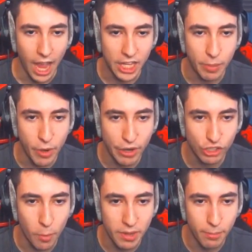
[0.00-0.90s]
I keep hearing
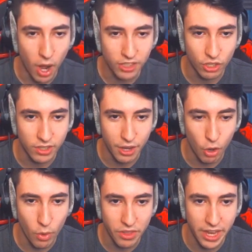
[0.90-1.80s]
so many monsters. I don't
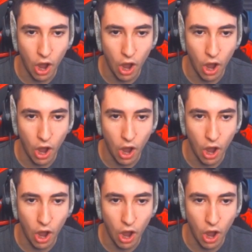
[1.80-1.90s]
know where they